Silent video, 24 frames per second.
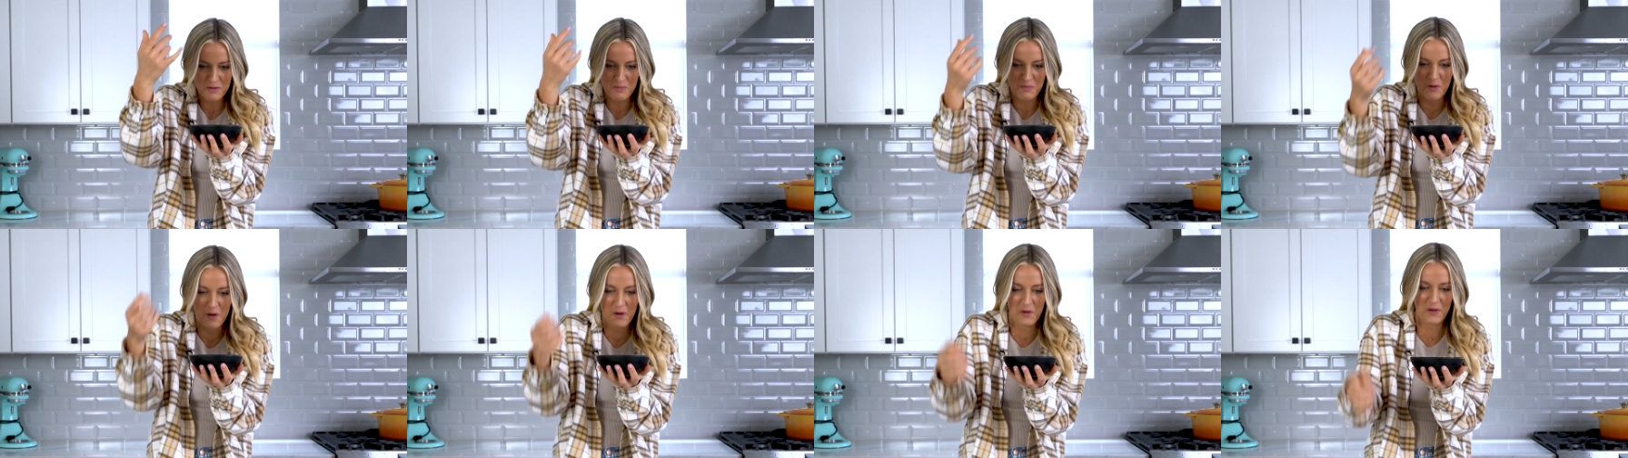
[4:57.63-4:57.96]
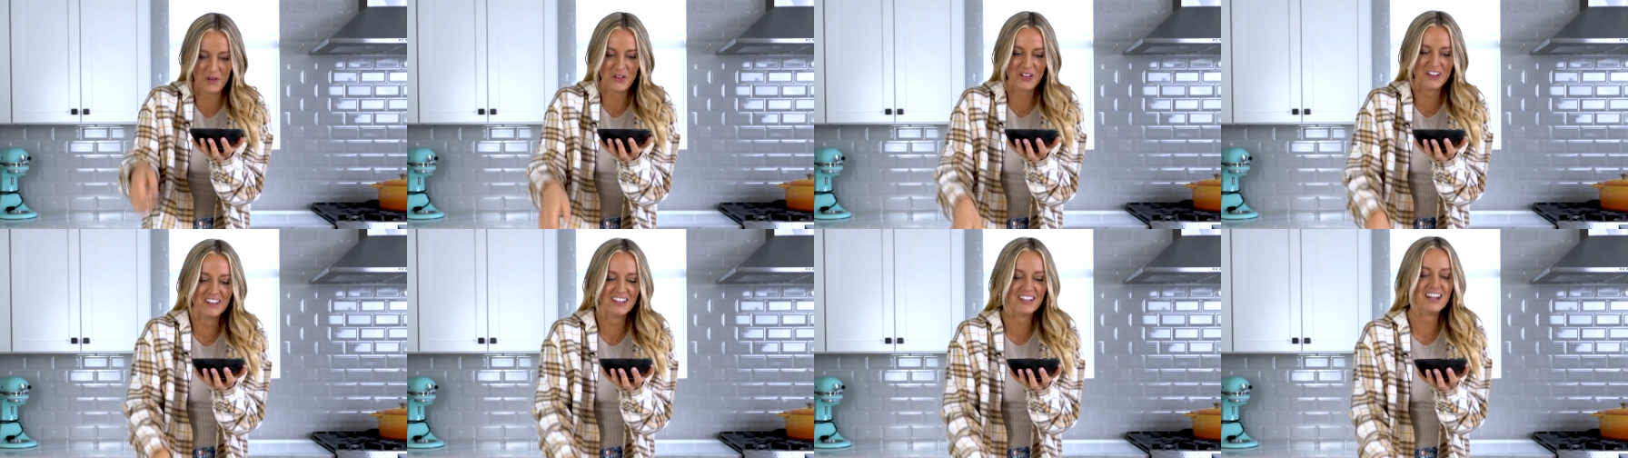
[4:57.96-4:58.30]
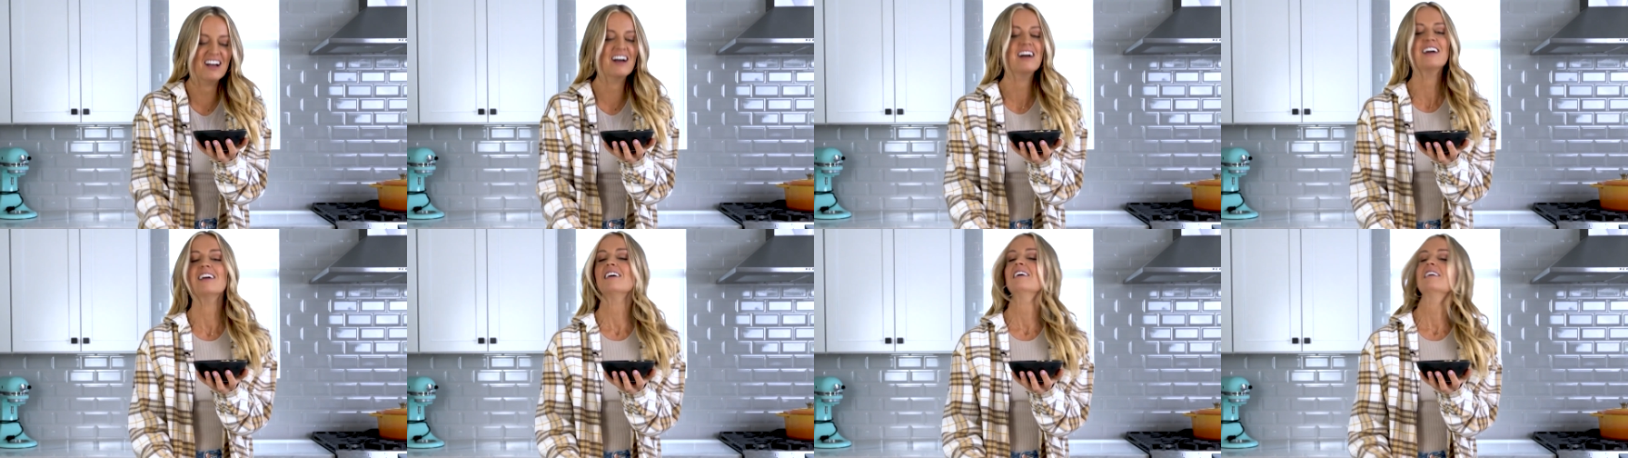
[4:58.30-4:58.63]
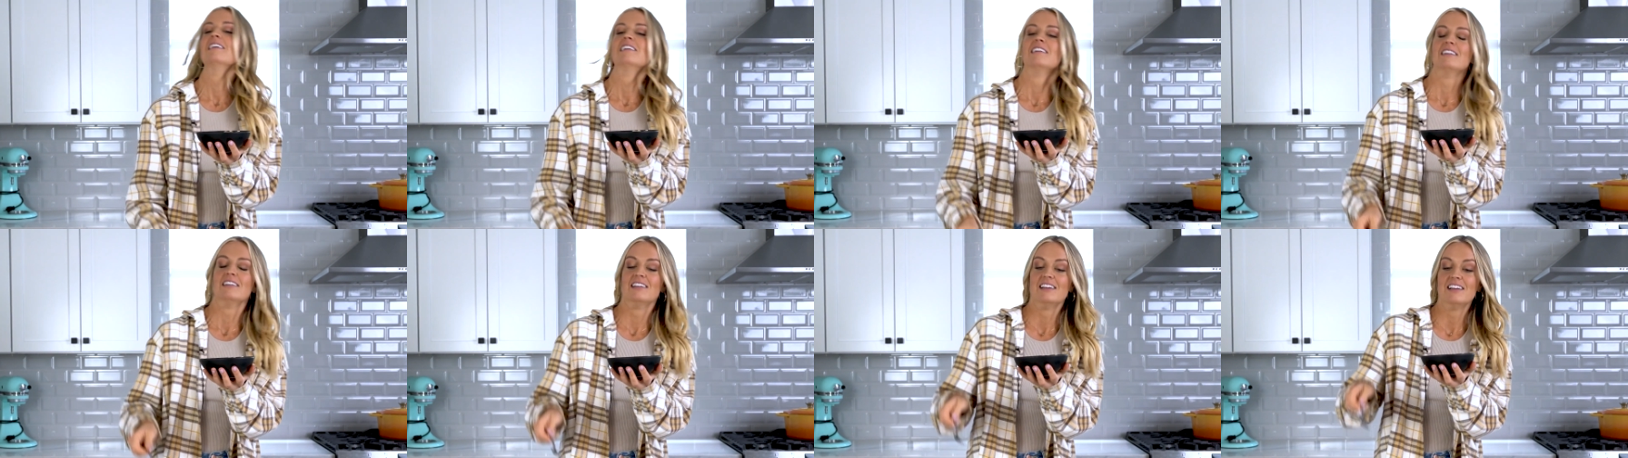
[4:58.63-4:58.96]
the bowl?
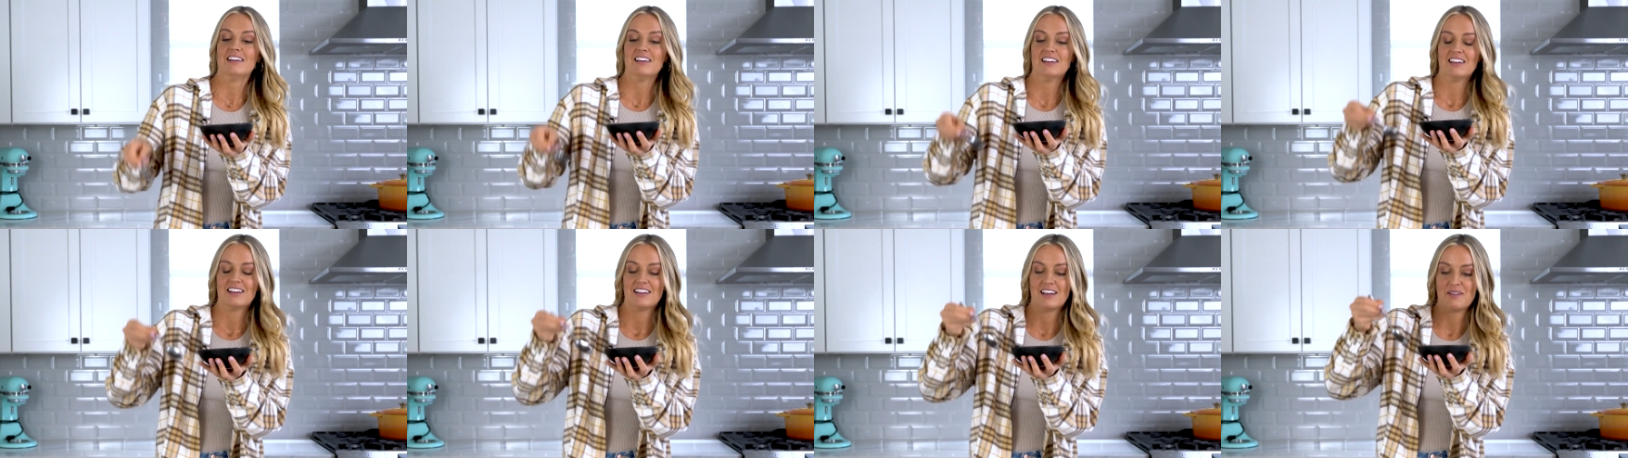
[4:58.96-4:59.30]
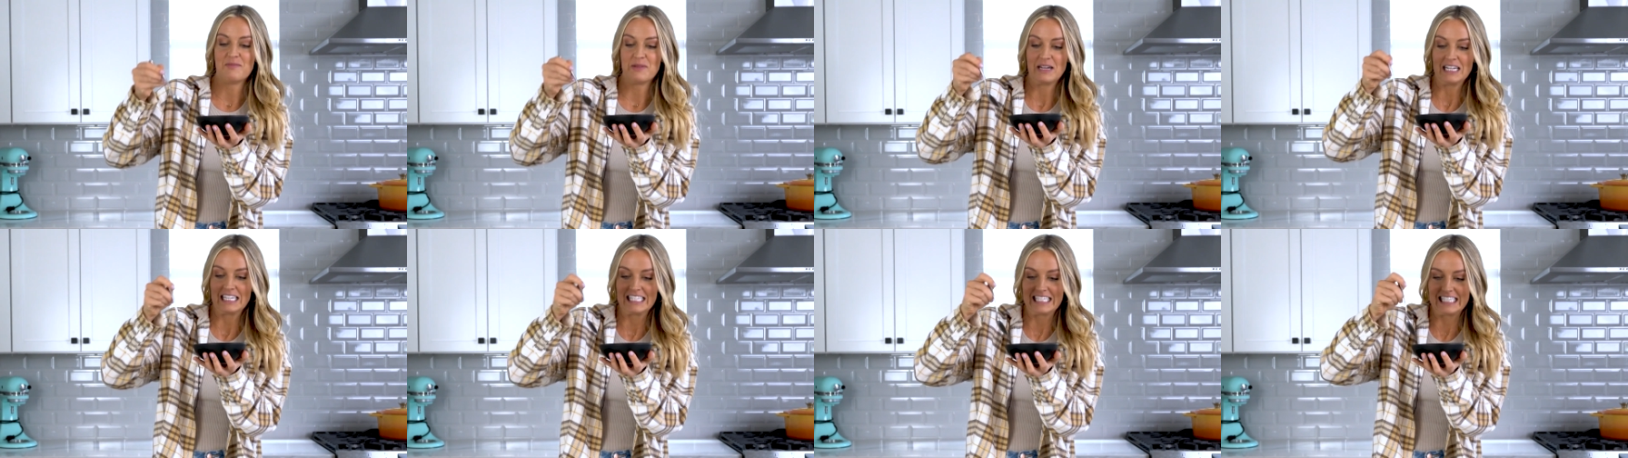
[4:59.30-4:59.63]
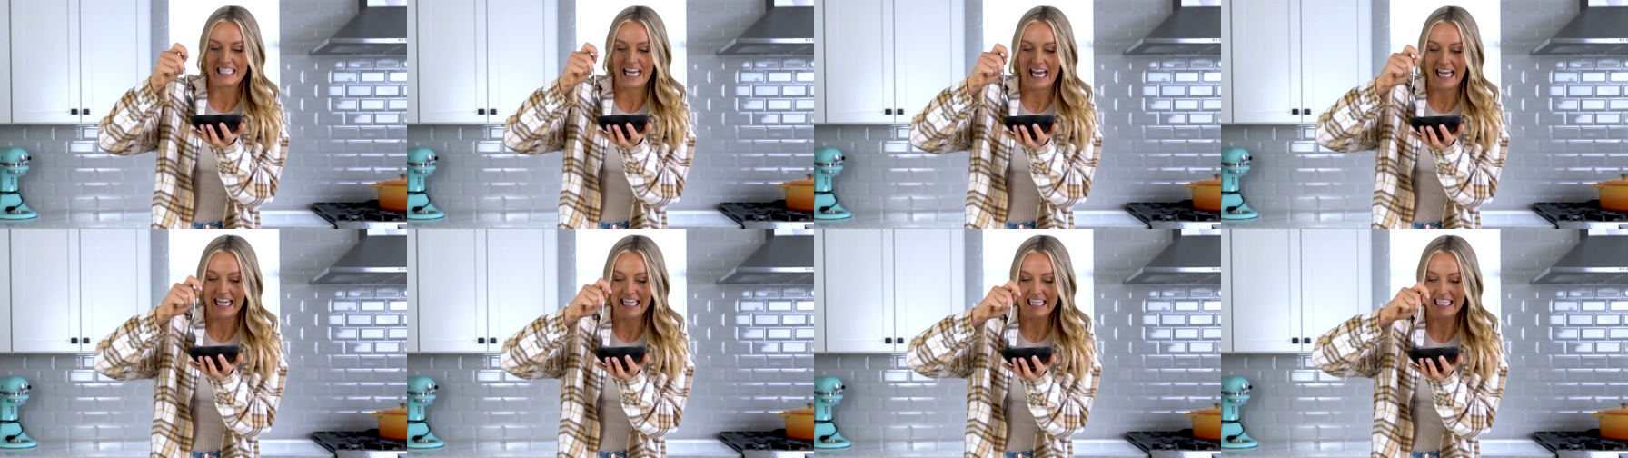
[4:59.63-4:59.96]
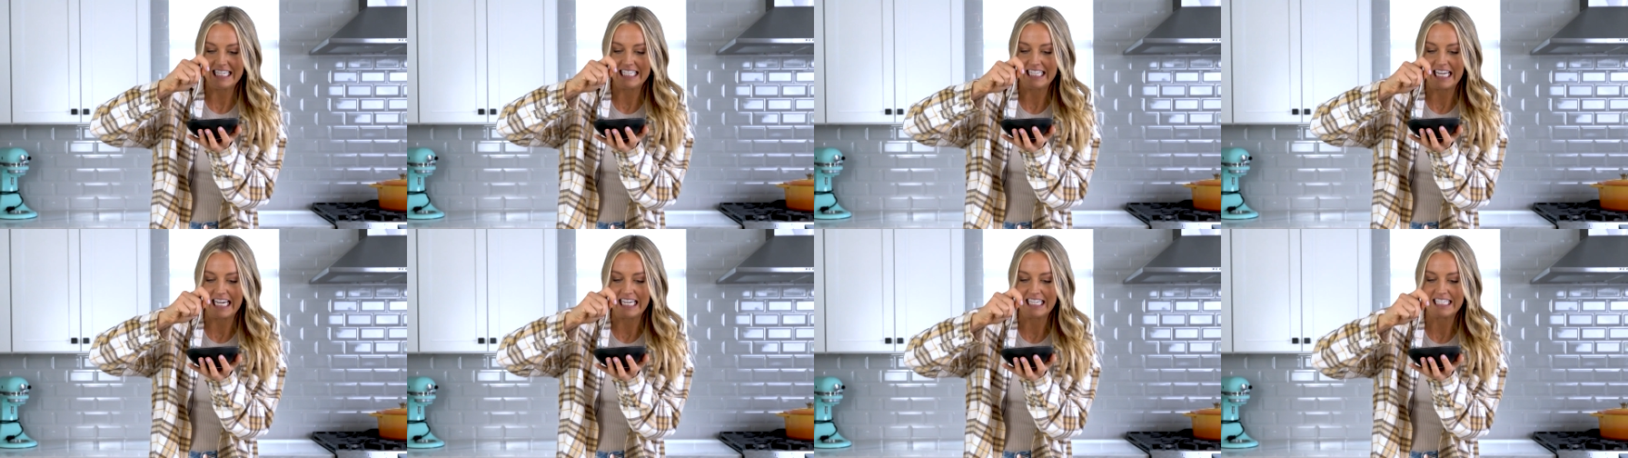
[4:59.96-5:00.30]
I'm excited
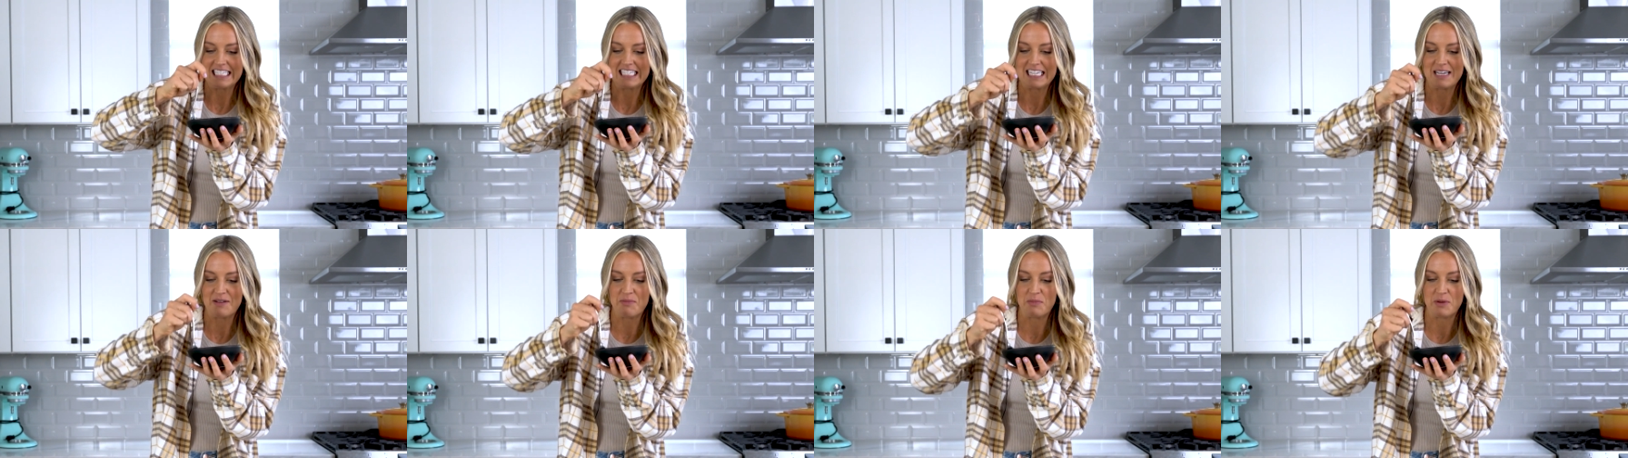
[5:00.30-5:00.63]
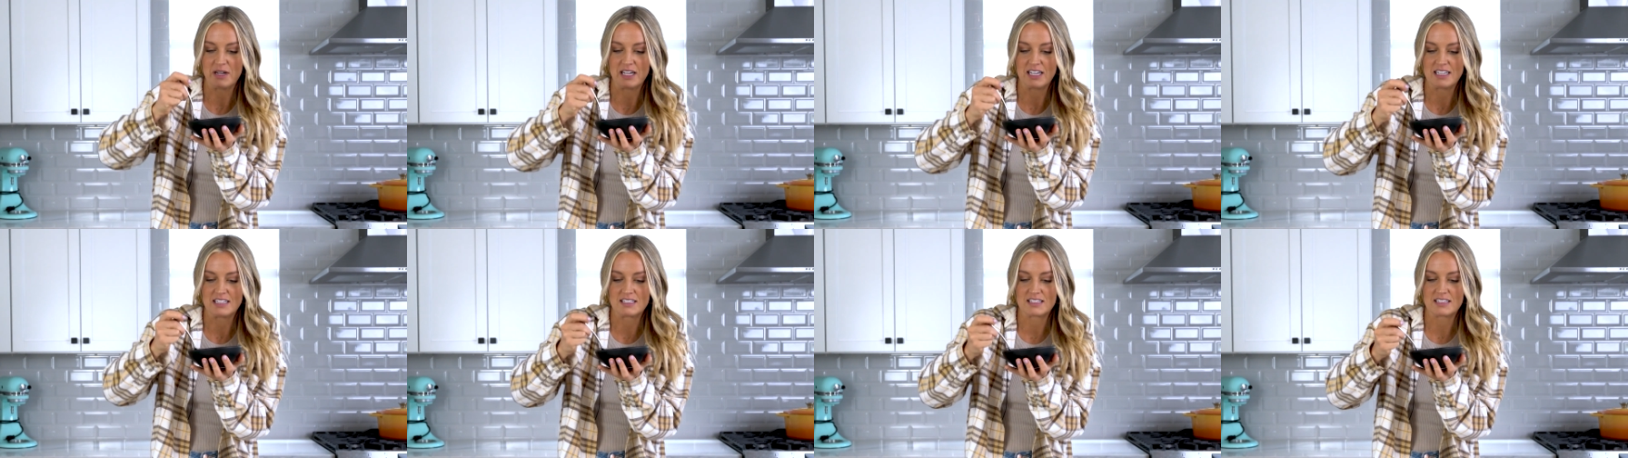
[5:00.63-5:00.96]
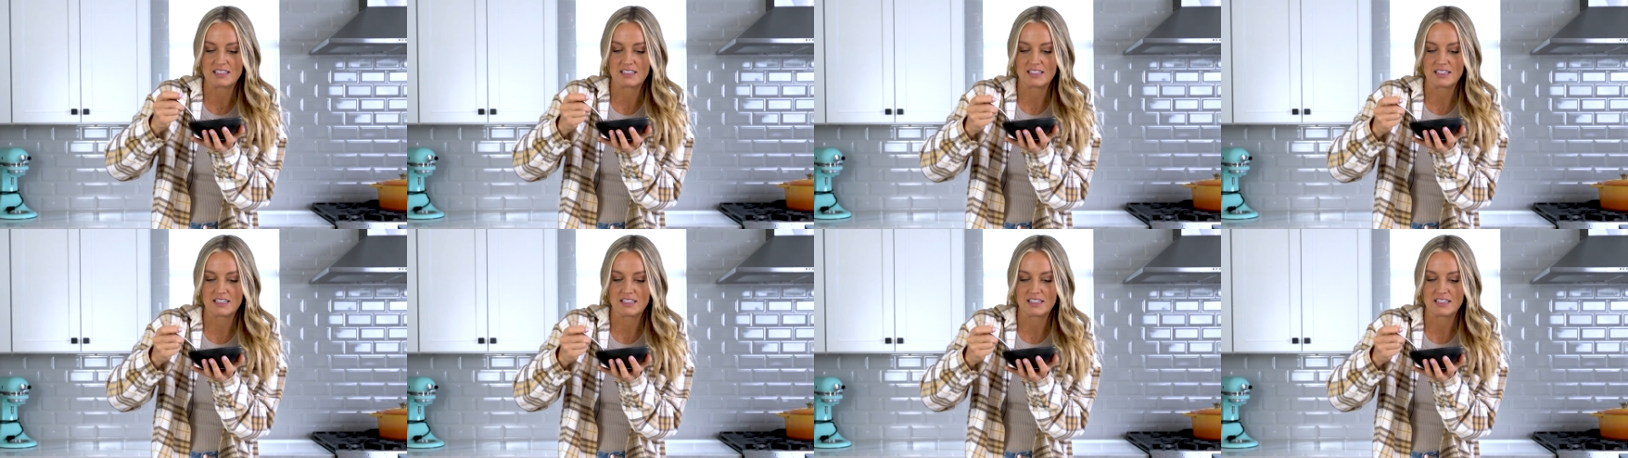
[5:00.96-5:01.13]
to taste it, but it's